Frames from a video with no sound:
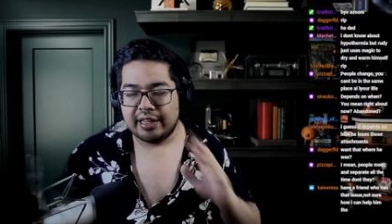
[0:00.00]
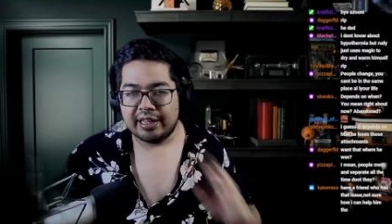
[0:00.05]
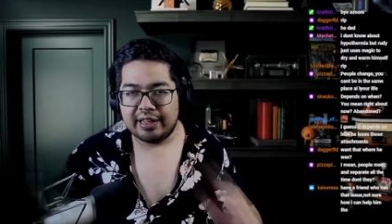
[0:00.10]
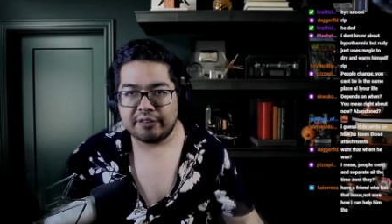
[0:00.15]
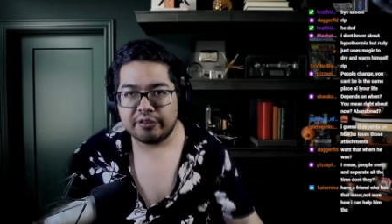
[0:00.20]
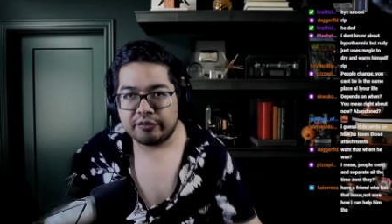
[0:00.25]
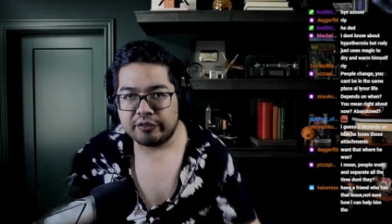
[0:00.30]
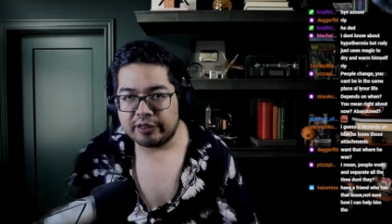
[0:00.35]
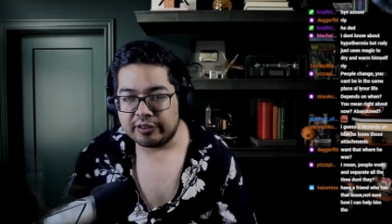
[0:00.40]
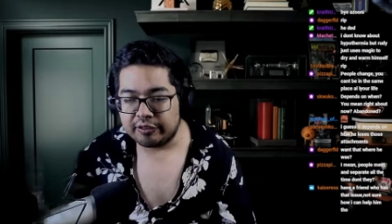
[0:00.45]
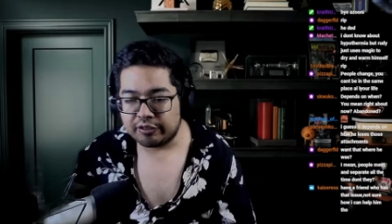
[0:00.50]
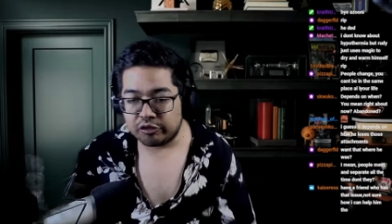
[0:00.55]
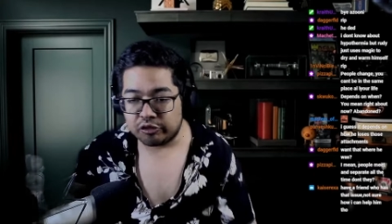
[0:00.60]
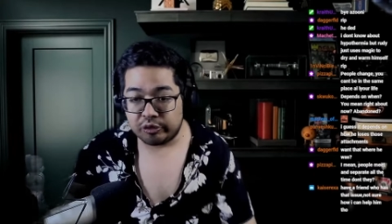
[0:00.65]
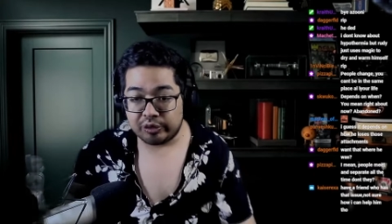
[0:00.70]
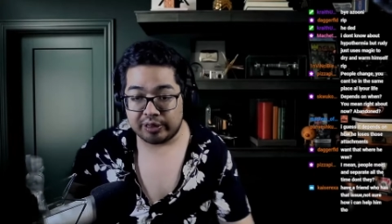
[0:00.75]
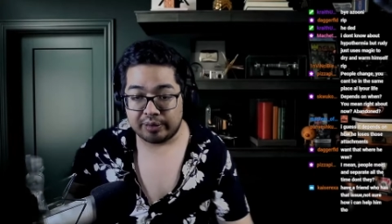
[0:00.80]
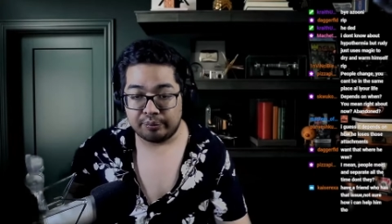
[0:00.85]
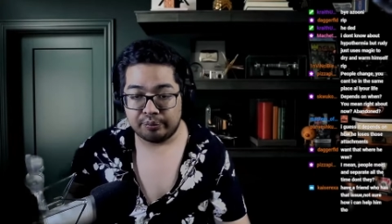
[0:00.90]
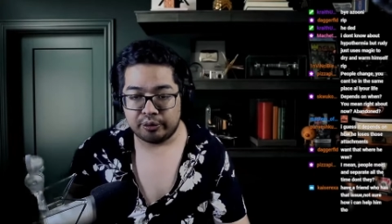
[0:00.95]
Having friends
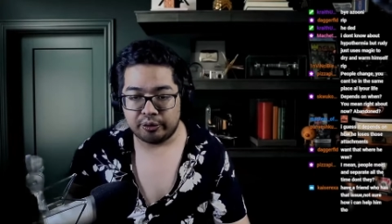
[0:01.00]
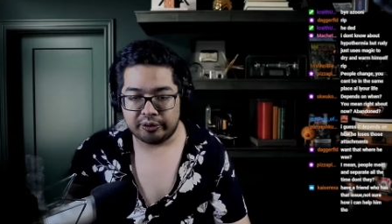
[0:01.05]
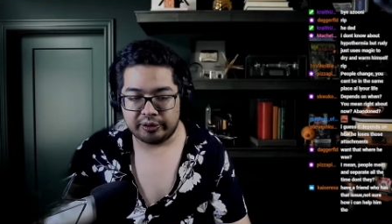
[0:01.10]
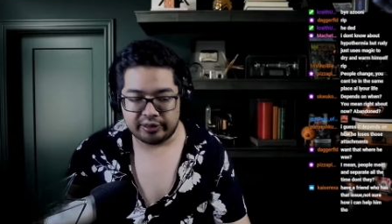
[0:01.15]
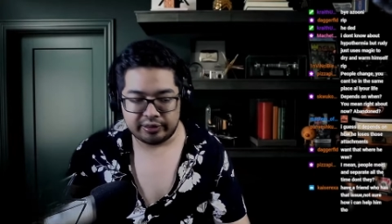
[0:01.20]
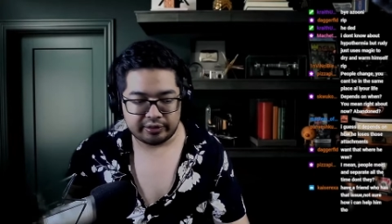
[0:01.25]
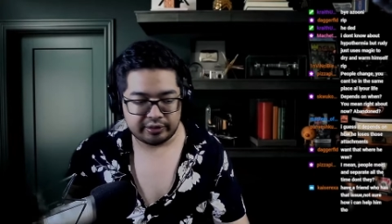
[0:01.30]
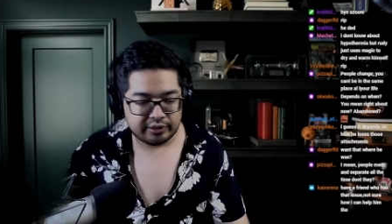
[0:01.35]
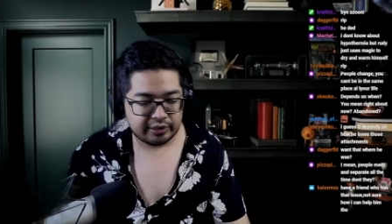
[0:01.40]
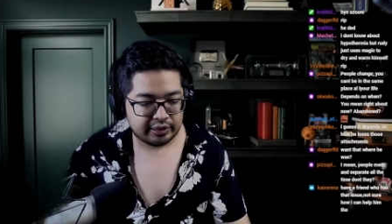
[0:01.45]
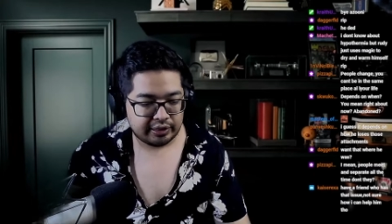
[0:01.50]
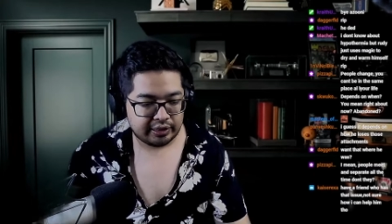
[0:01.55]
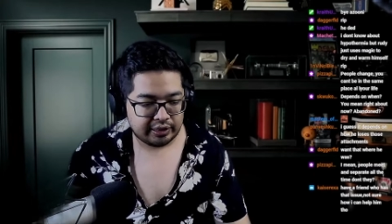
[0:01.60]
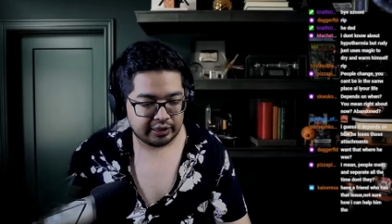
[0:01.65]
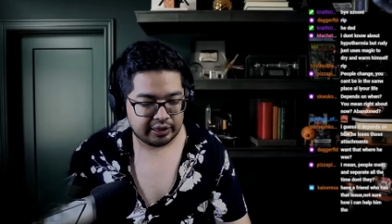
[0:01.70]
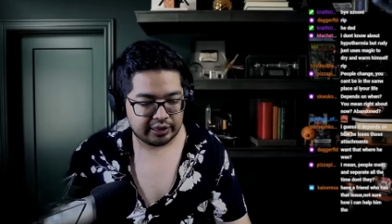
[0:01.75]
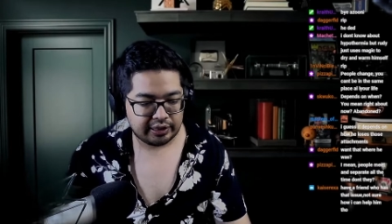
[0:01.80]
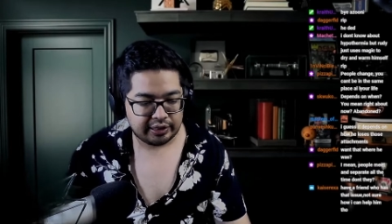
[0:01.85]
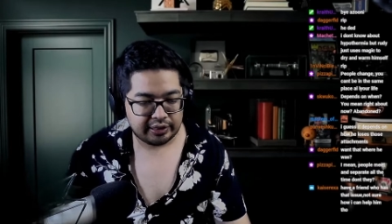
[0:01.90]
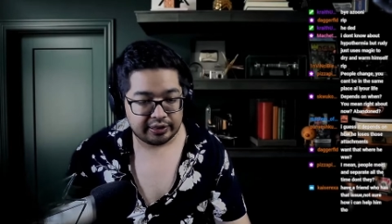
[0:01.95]
is really important,
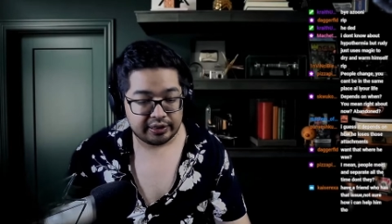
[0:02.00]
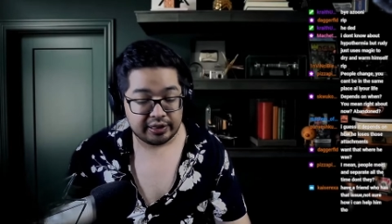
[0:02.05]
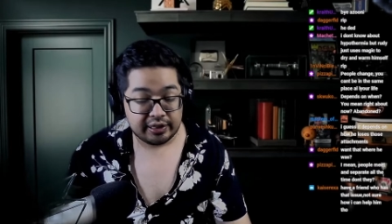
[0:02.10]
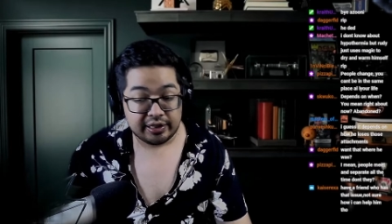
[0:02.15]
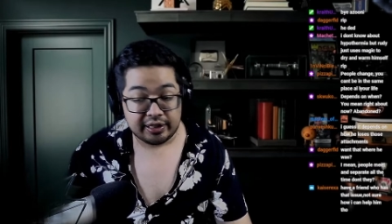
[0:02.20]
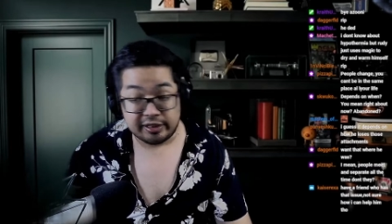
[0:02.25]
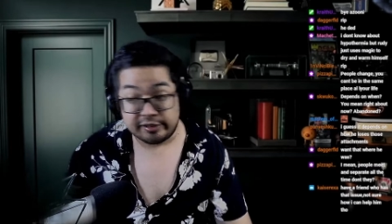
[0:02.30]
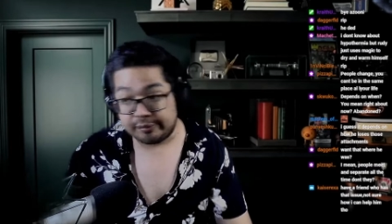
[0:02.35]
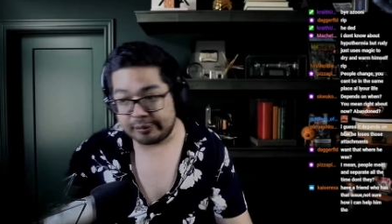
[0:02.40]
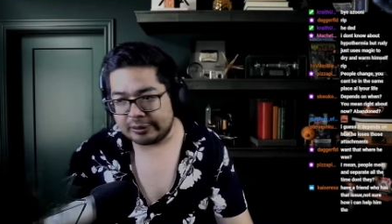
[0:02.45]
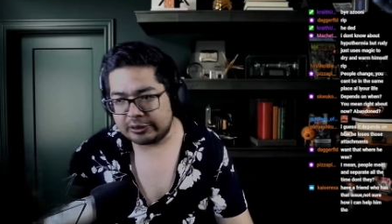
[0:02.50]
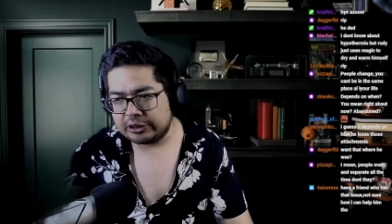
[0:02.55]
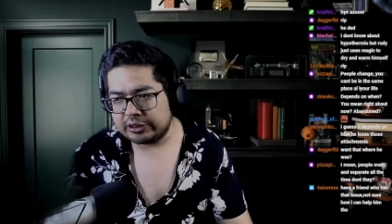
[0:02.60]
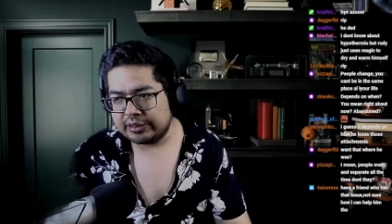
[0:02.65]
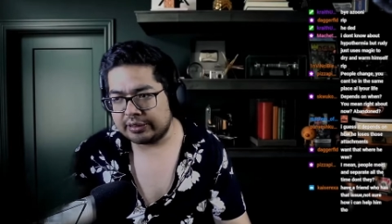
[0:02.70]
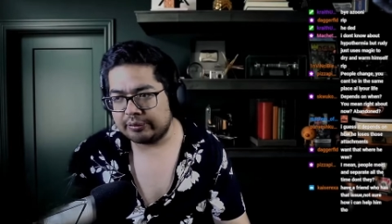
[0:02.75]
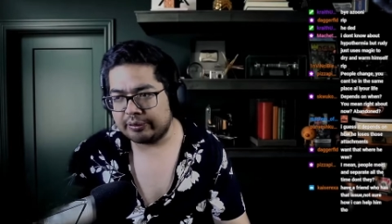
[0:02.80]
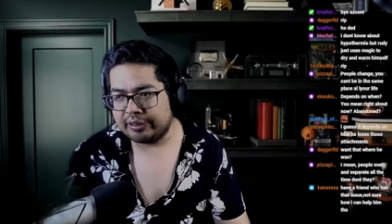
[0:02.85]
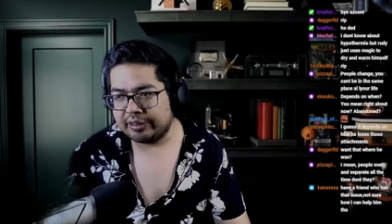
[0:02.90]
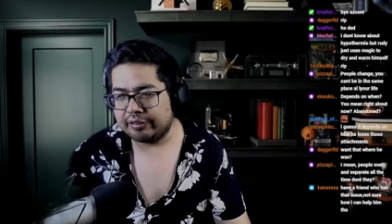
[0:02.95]

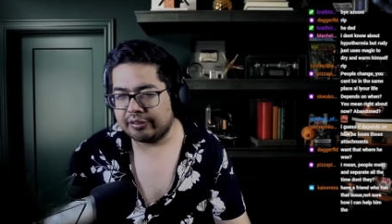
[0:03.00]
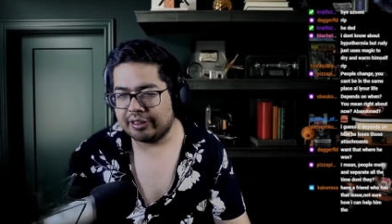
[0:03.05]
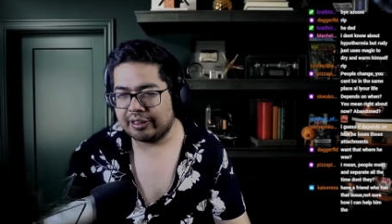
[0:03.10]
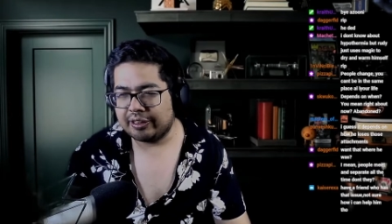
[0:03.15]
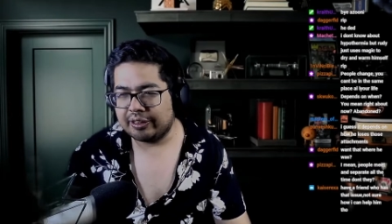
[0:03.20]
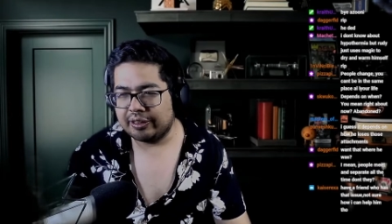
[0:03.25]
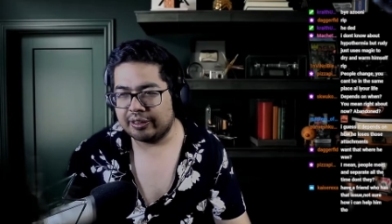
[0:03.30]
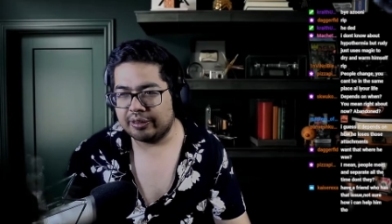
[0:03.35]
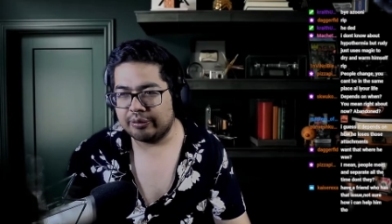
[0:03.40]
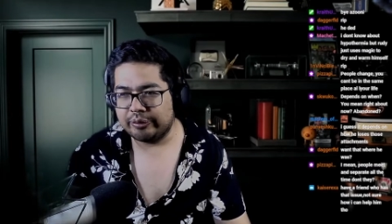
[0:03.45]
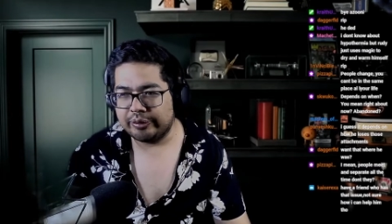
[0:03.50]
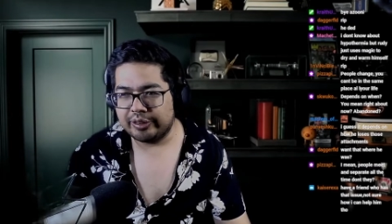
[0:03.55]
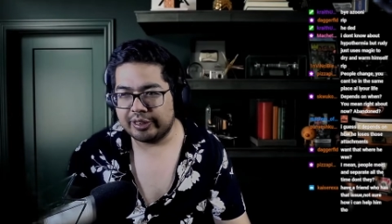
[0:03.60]
especially when it's like a